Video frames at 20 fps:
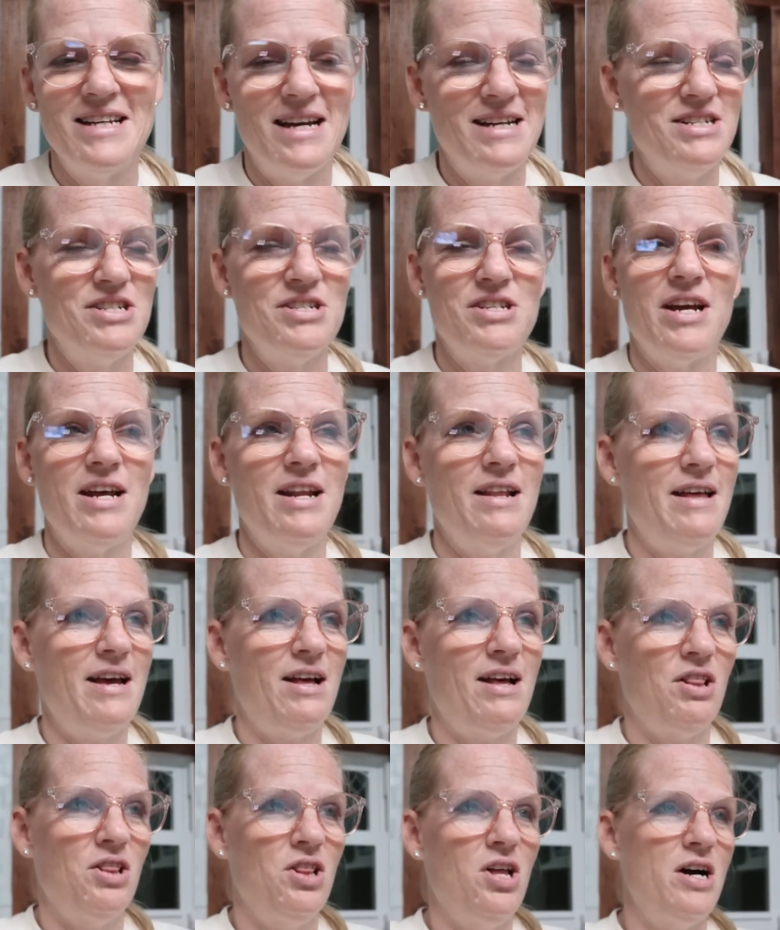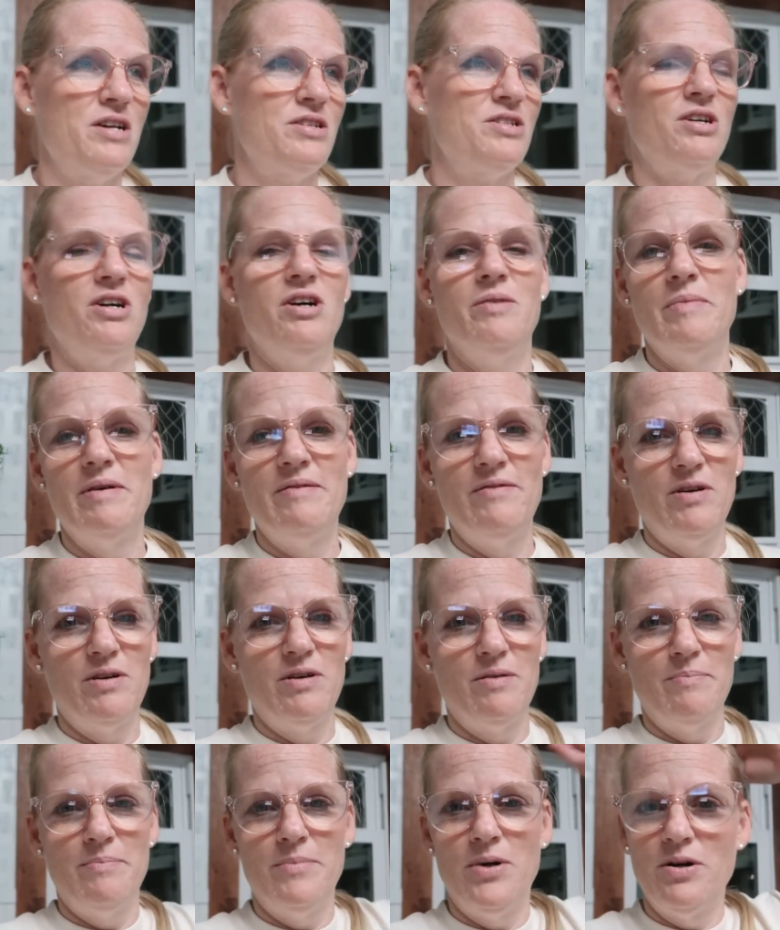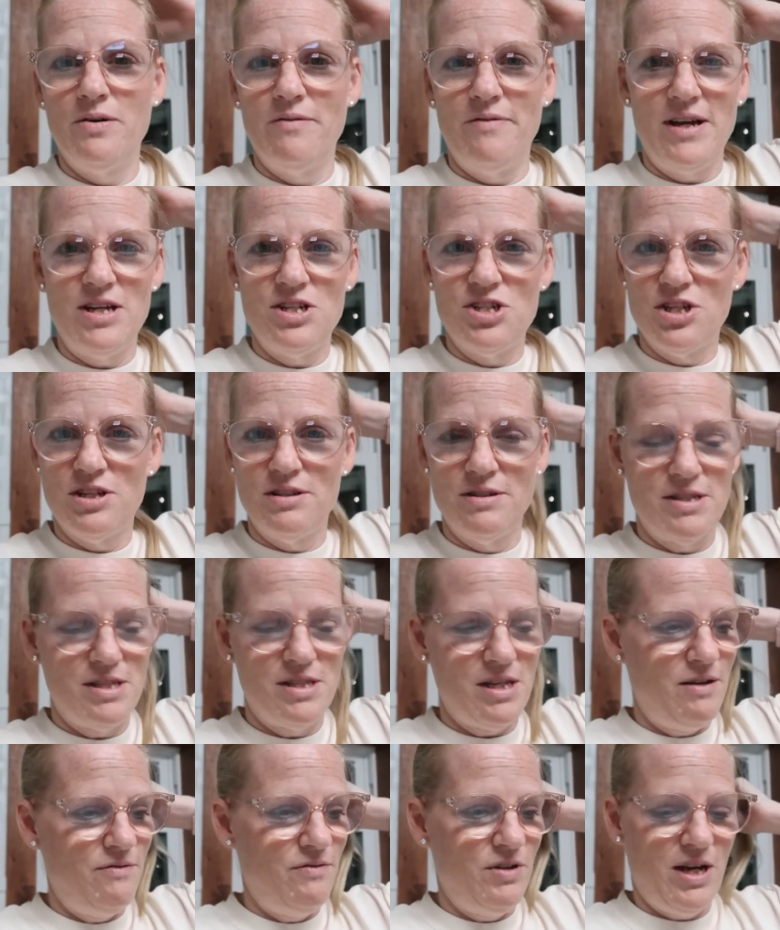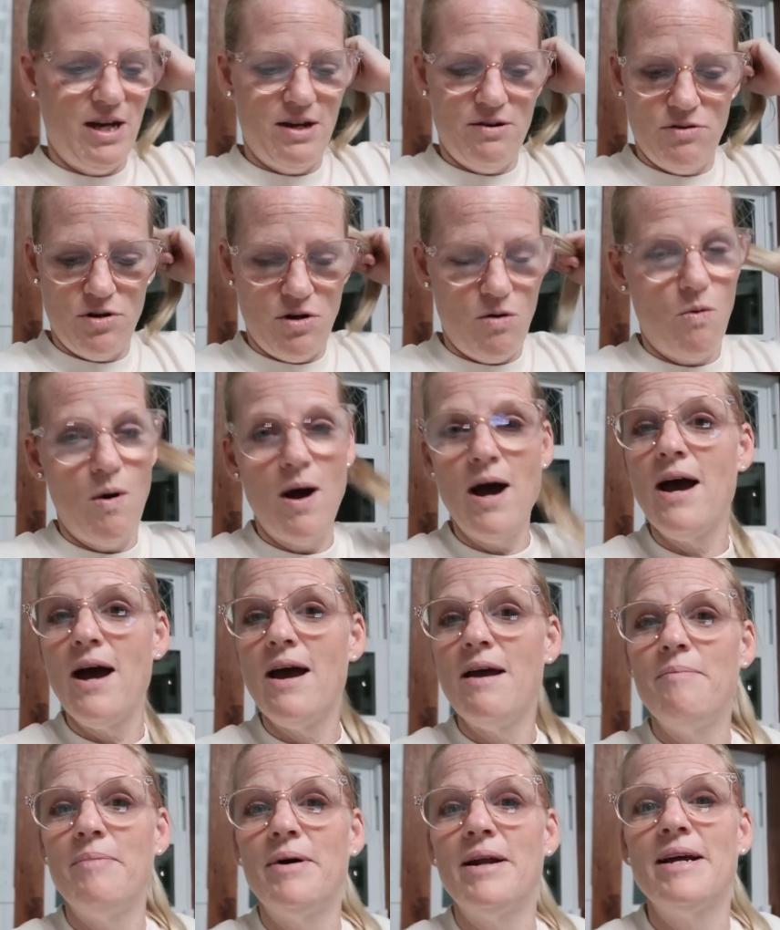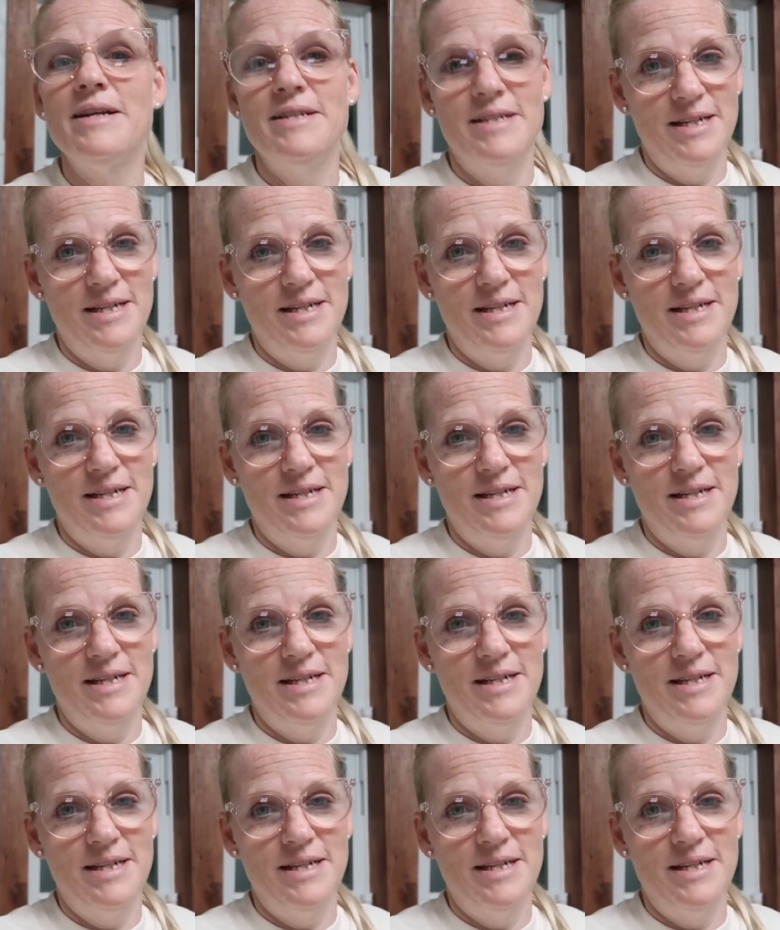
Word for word: I just kind of like lost all my motivation this evening. I don't know why, but I